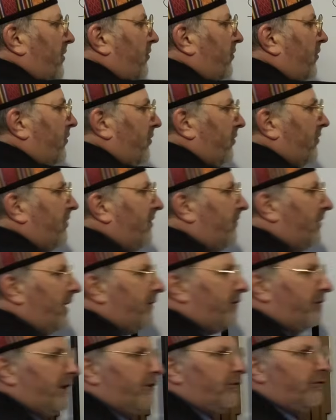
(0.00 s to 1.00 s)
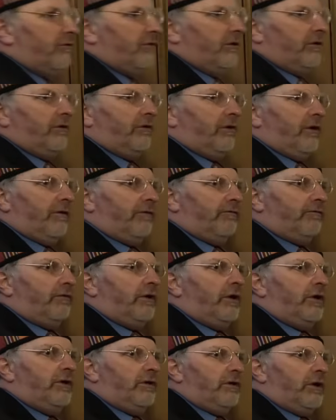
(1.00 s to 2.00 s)
this is a civilization of,
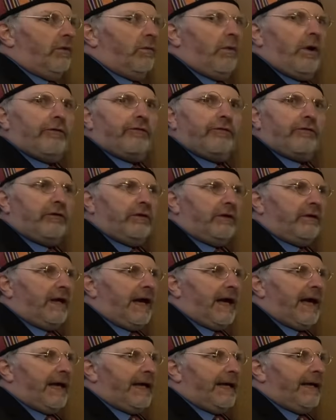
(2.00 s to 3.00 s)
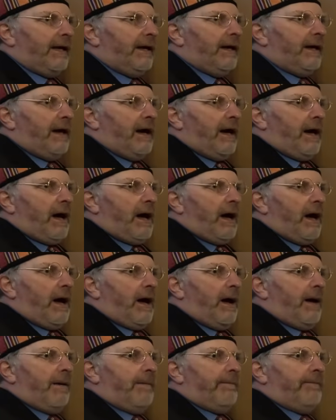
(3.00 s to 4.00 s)
what's today,
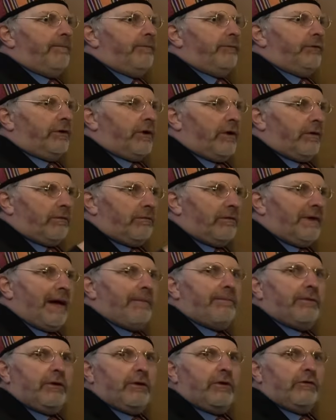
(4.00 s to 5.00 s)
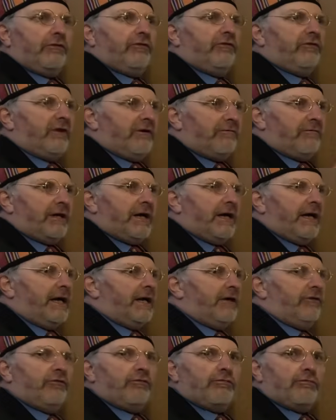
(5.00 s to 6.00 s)
Lebanon, Syria,
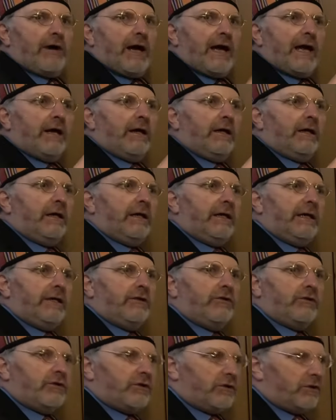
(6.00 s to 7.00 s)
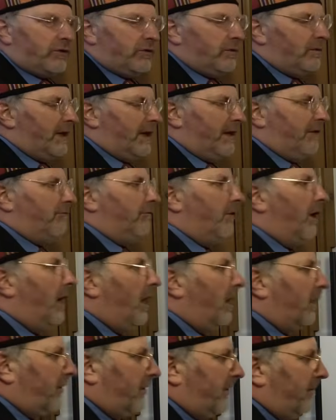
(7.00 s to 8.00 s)
Israel, and into
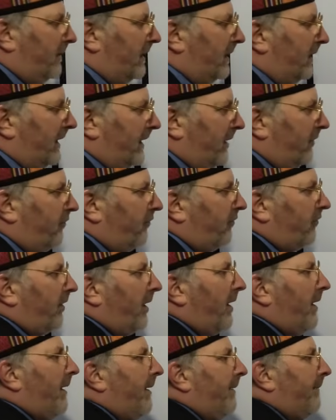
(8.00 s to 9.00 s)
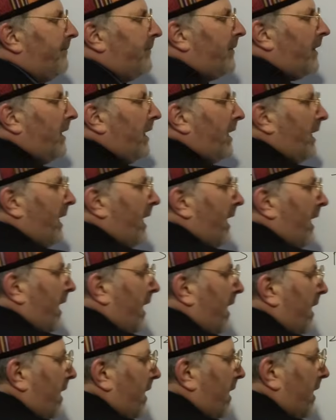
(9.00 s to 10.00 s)
Iraq, the Middle East.
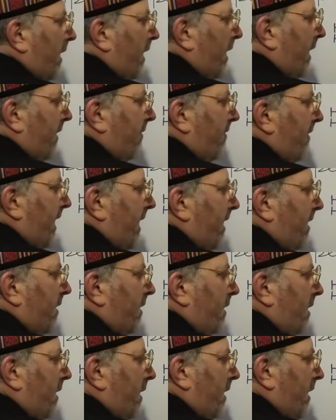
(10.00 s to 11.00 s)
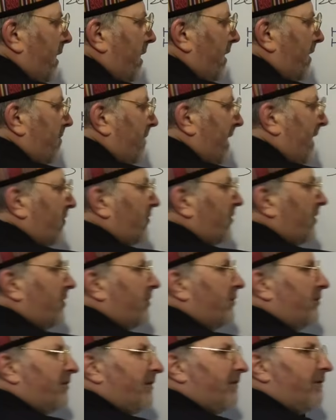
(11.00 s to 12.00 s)
And then the
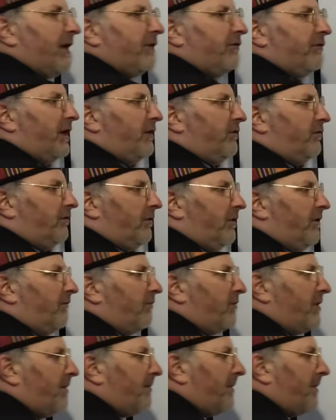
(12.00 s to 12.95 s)
Mexican civilization of the